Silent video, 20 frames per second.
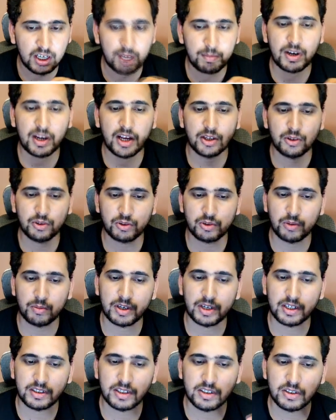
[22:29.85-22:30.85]
apply those
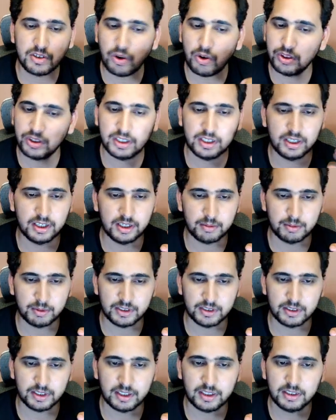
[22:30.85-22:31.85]
operations on the
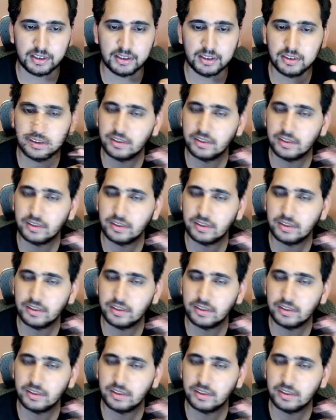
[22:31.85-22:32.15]
database, right?